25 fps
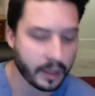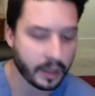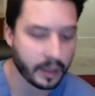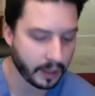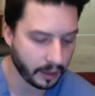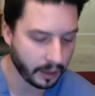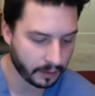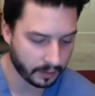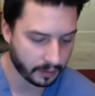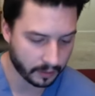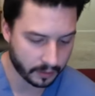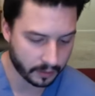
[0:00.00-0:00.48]
I
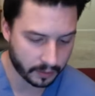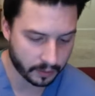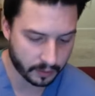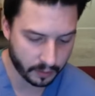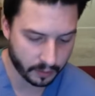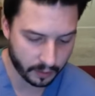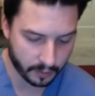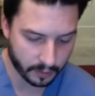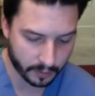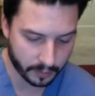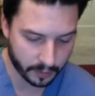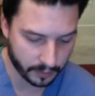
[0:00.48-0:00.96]
got the
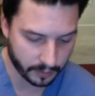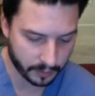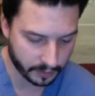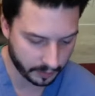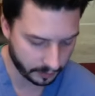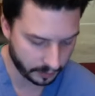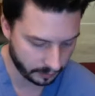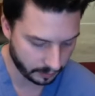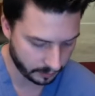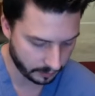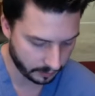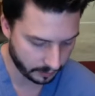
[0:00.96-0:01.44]
Destroyer boots
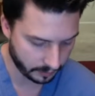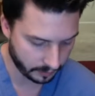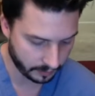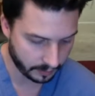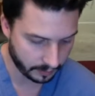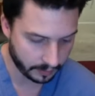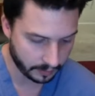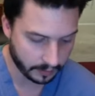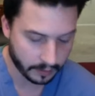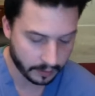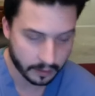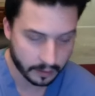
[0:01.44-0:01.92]
on.
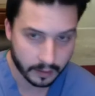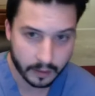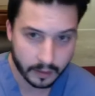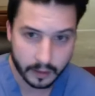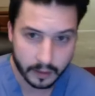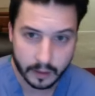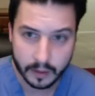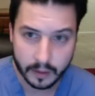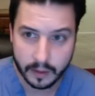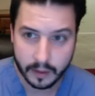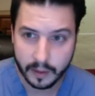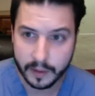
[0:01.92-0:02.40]

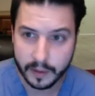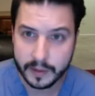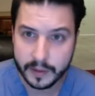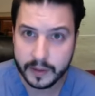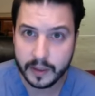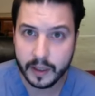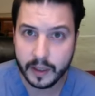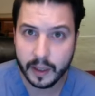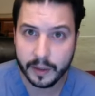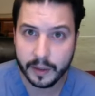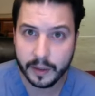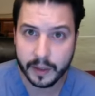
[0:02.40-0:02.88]
Let's see
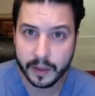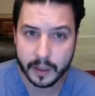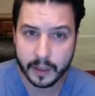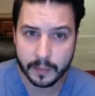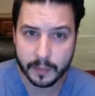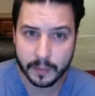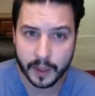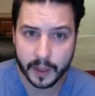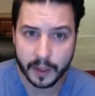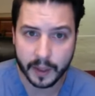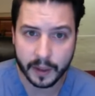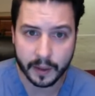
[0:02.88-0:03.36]
how they
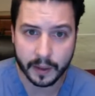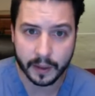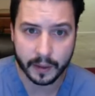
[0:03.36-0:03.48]
compare.